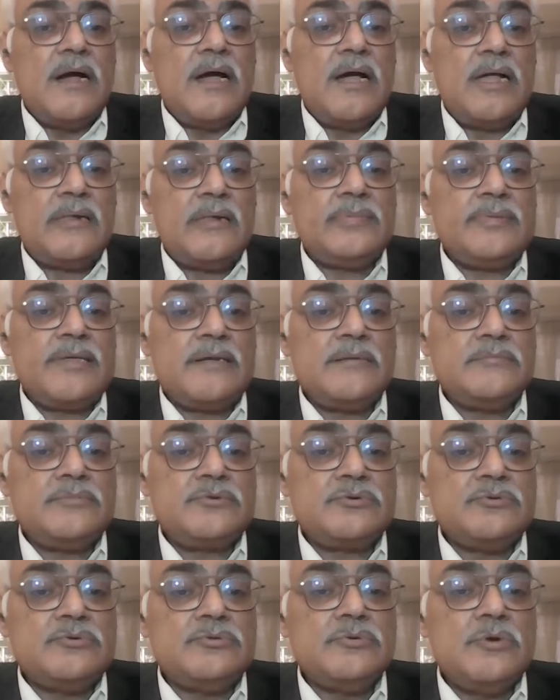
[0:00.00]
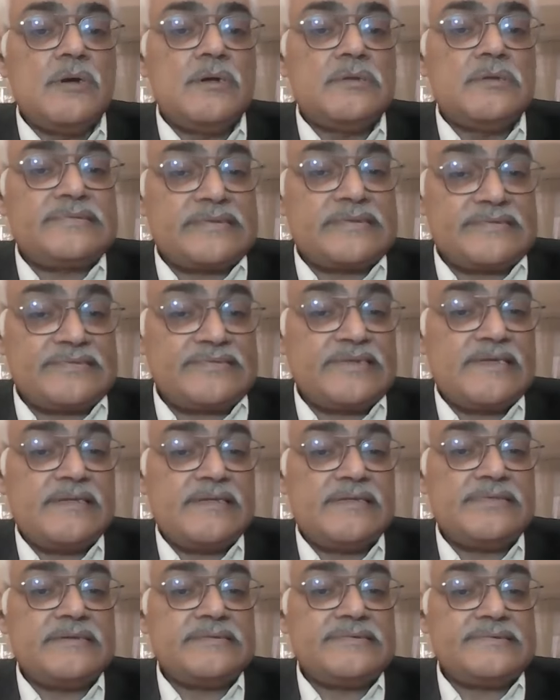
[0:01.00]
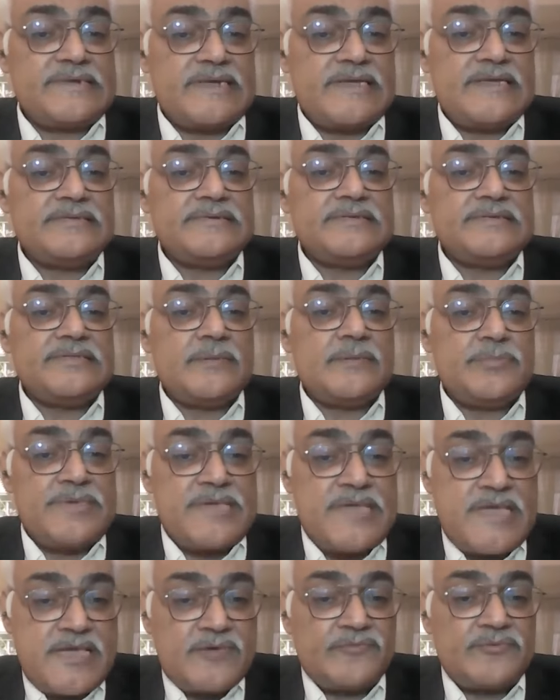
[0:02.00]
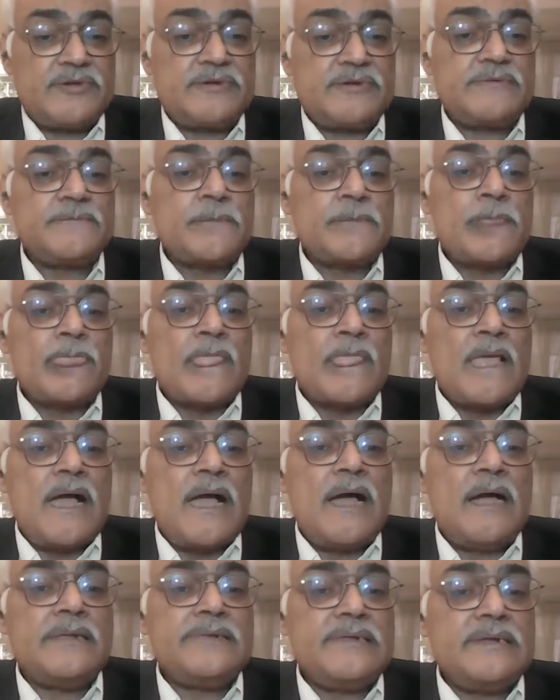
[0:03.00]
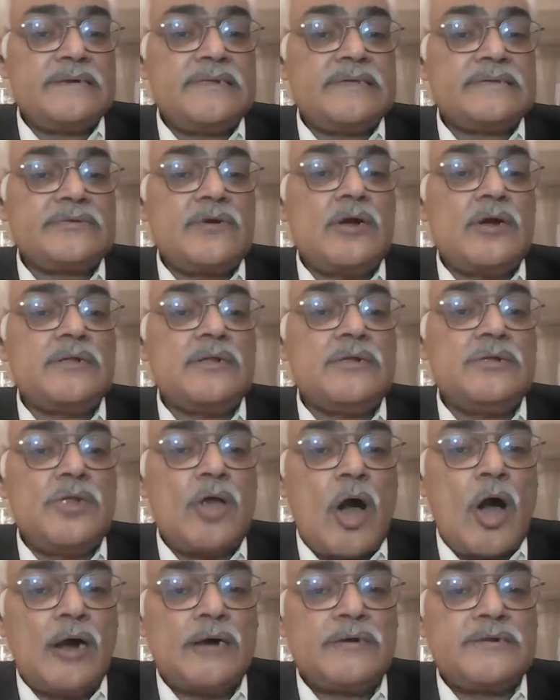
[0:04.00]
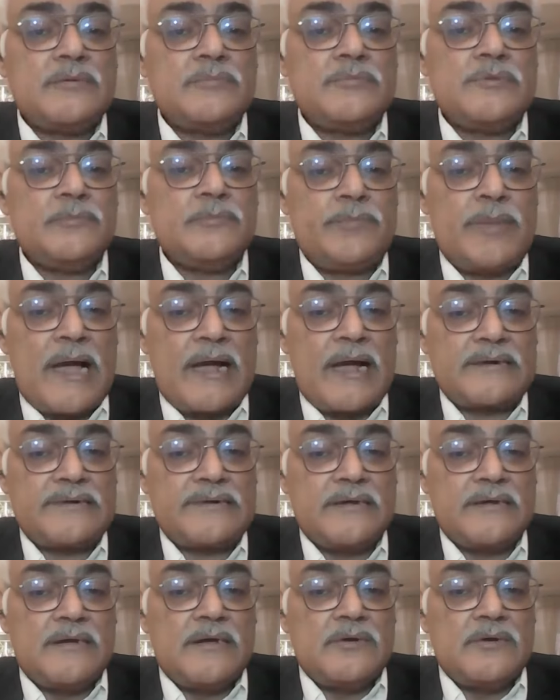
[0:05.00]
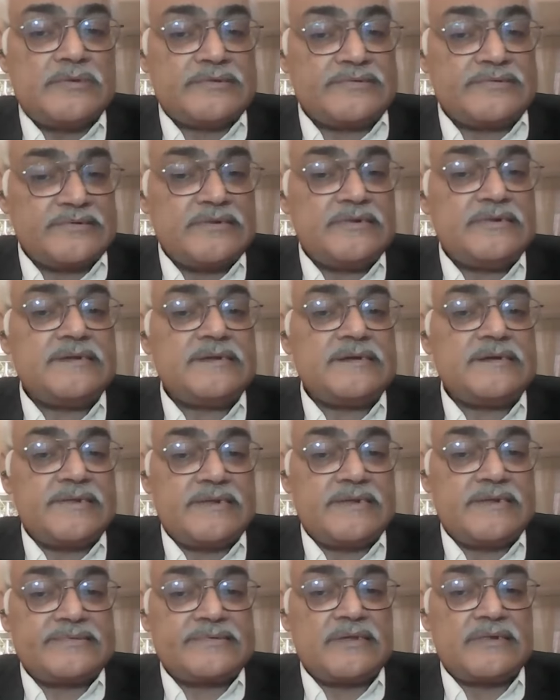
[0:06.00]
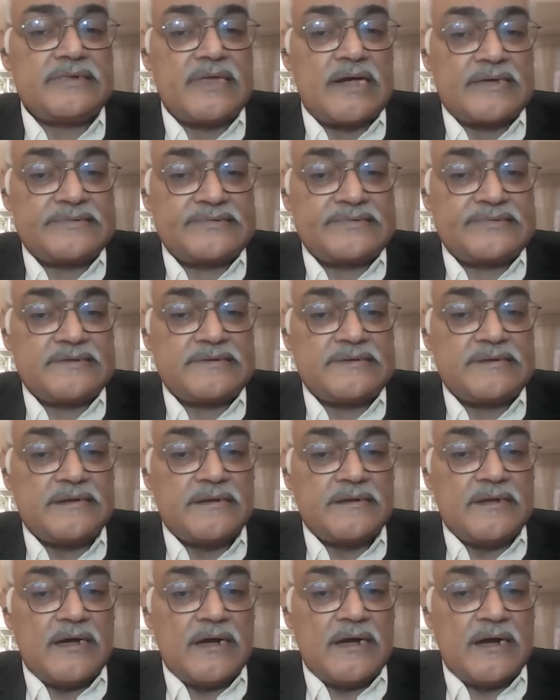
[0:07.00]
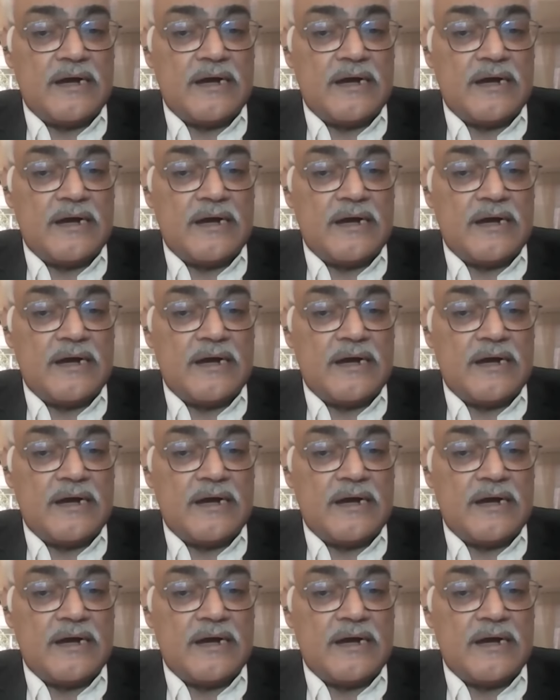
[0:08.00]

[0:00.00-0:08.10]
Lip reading: help them to sustain the change in the behavior, and it has got a long-term impact, which really creates a lasting